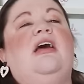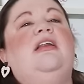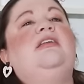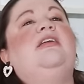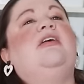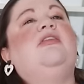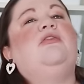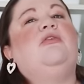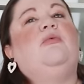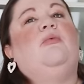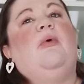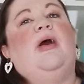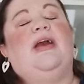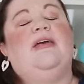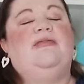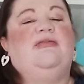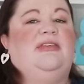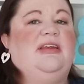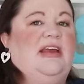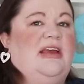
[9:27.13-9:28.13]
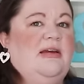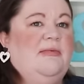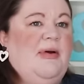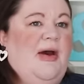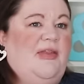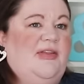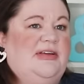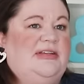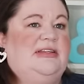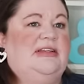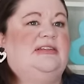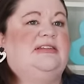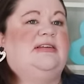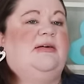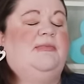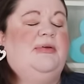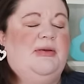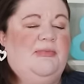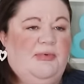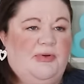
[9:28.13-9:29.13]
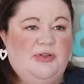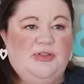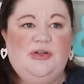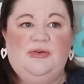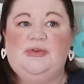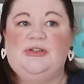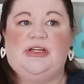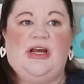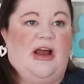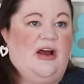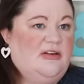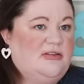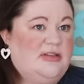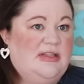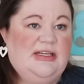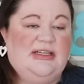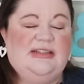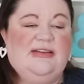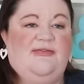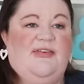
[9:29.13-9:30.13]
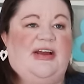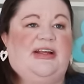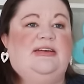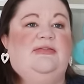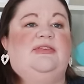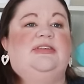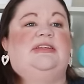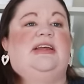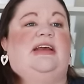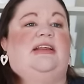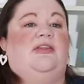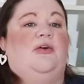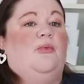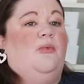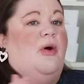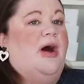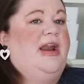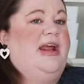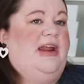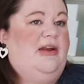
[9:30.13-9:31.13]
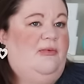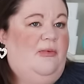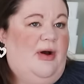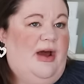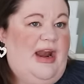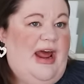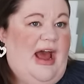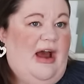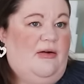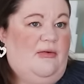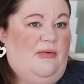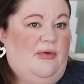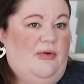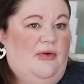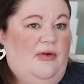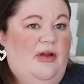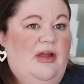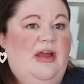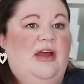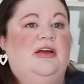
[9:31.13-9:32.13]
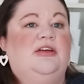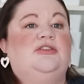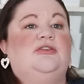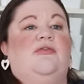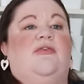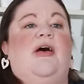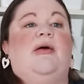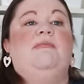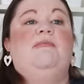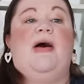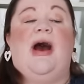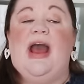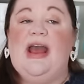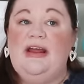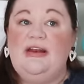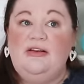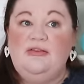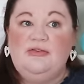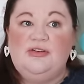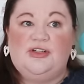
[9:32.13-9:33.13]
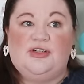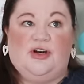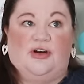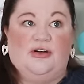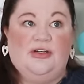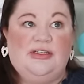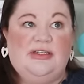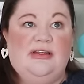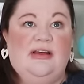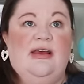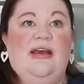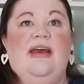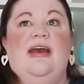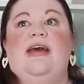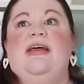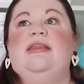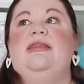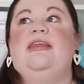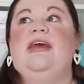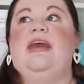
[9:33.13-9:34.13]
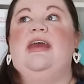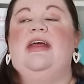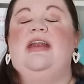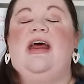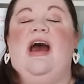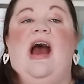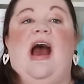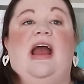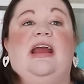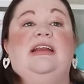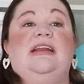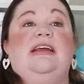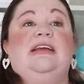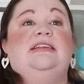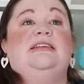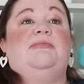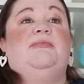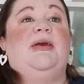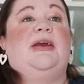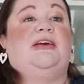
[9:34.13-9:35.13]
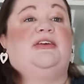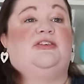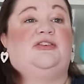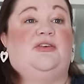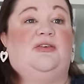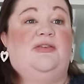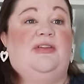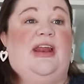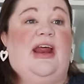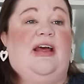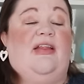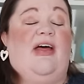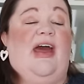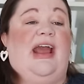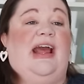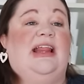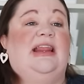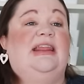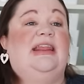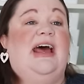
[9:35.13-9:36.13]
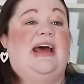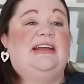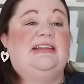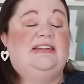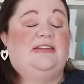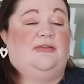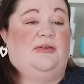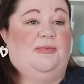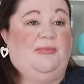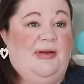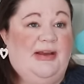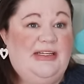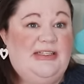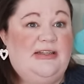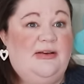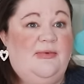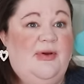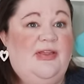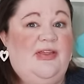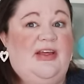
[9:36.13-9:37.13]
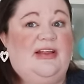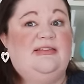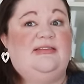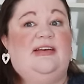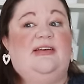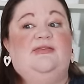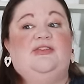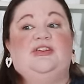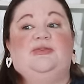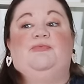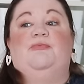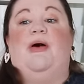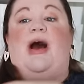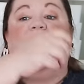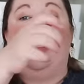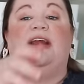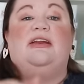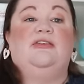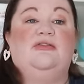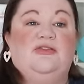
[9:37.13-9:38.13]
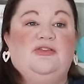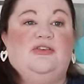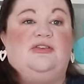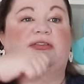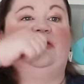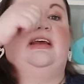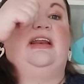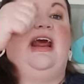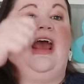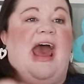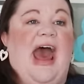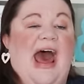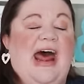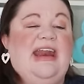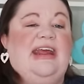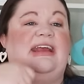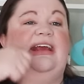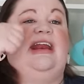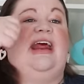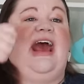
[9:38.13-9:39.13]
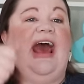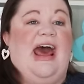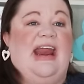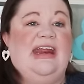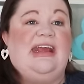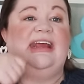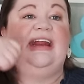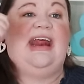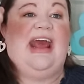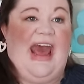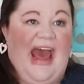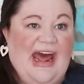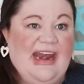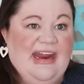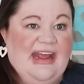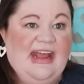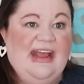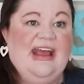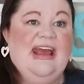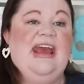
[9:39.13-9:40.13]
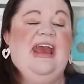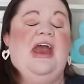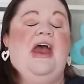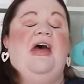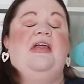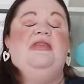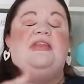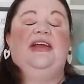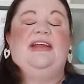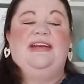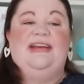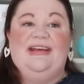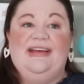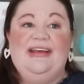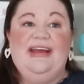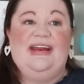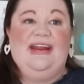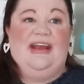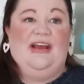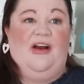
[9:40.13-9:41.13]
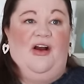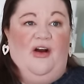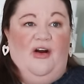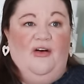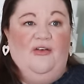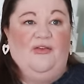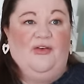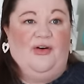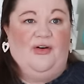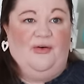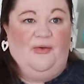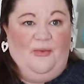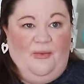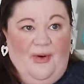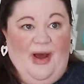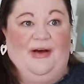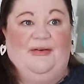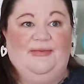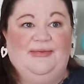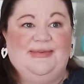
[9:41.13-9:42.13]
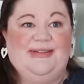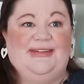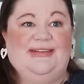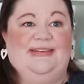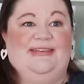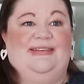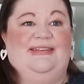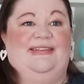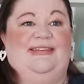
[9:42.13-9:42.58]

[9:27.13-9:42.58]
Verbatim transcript: Another way of thinking about this that some people do, which I also think is effective, is like the 1-in, 1-out rule. So if I buy a new shirt, then I need to pick a shirt that I like less to replace it with, instead of just buying new shirts and adding and adding and adding and then getting overwhelmed.